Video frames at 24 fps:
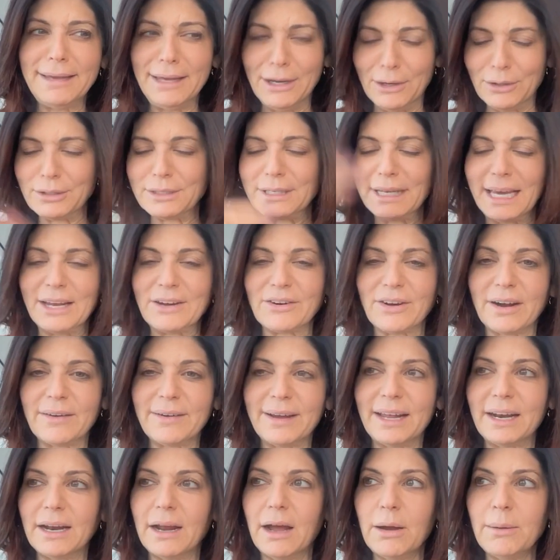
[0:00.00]
years later, I
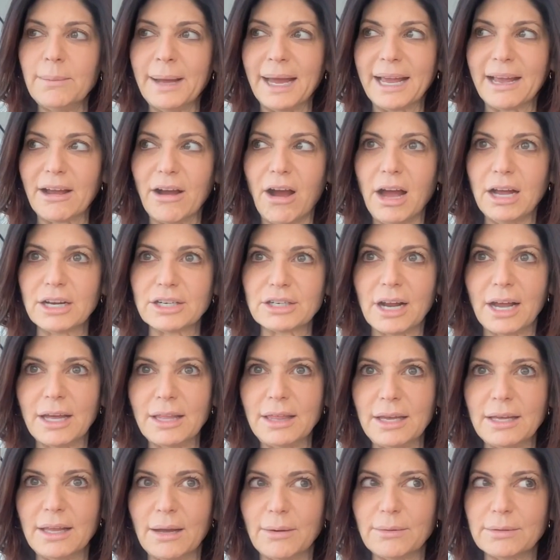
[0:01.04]
went, oh my gosh, I
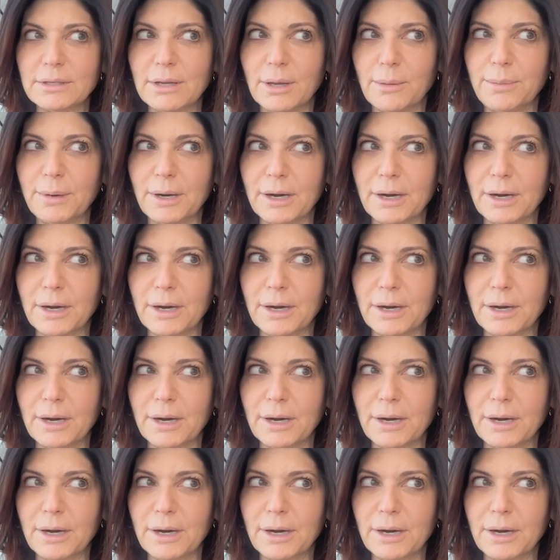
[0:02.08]
think that was all